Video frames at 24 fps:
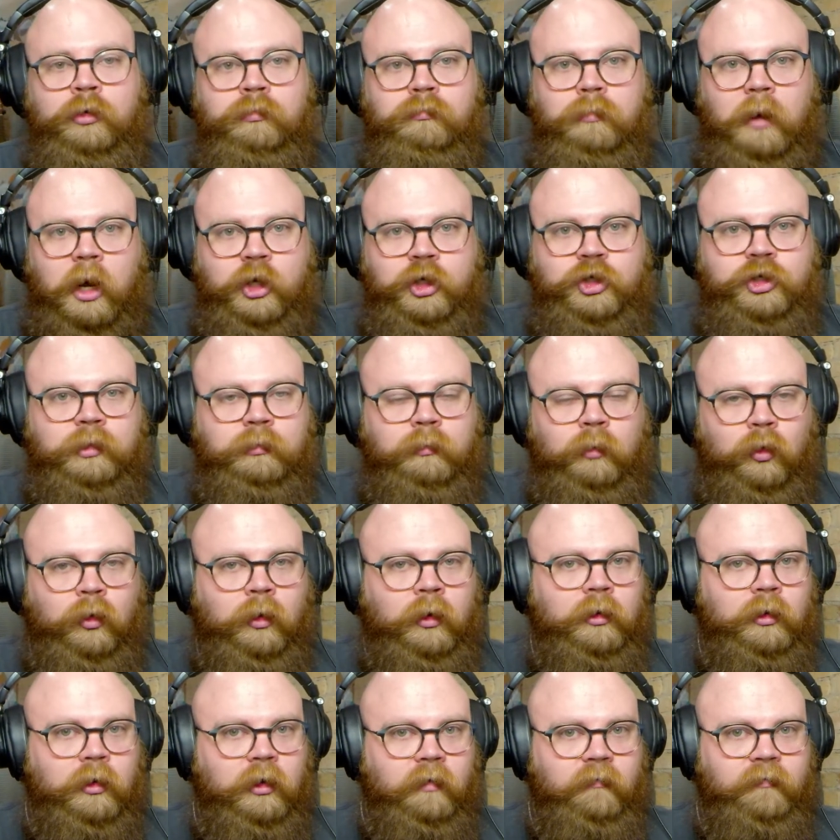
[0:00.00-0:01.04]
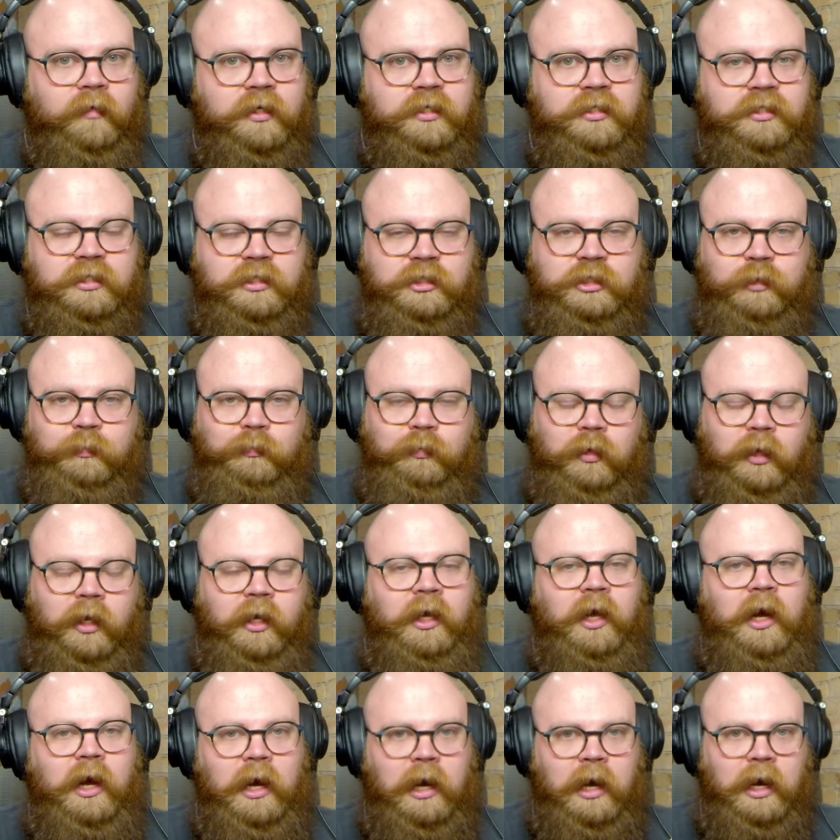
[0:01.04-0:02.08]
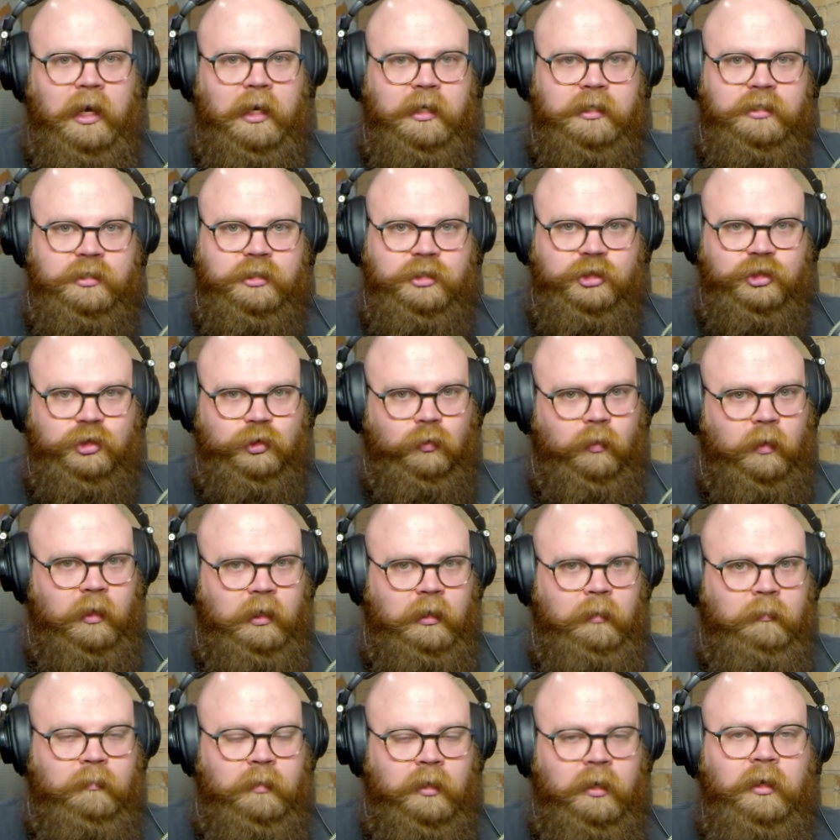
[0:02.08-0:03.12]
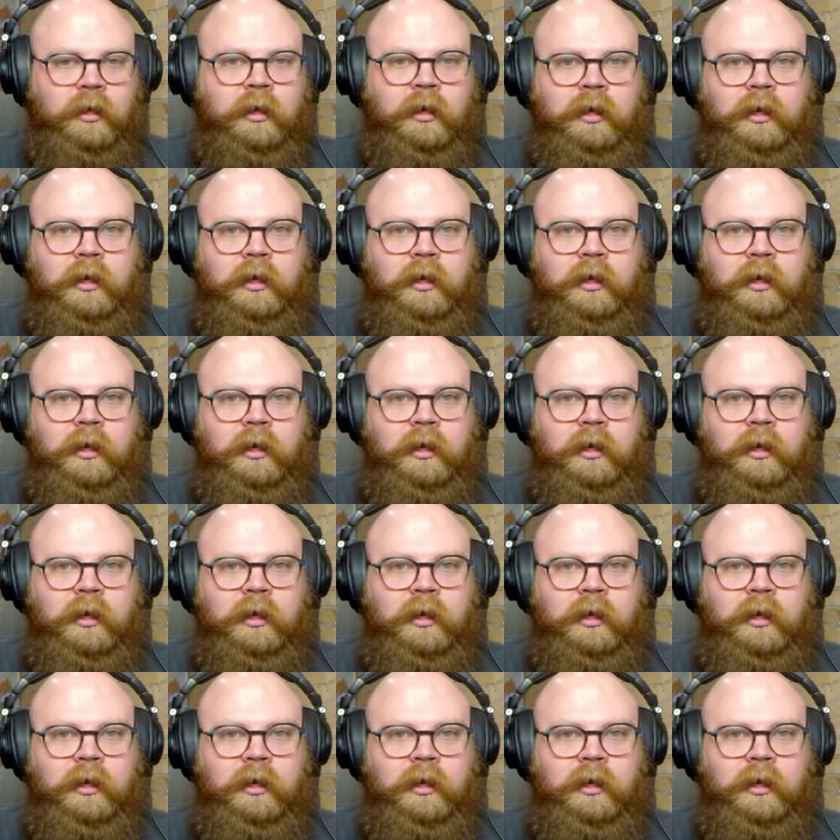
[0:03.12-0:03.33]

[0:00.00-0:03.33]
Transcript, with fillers: much more nervous to play on stream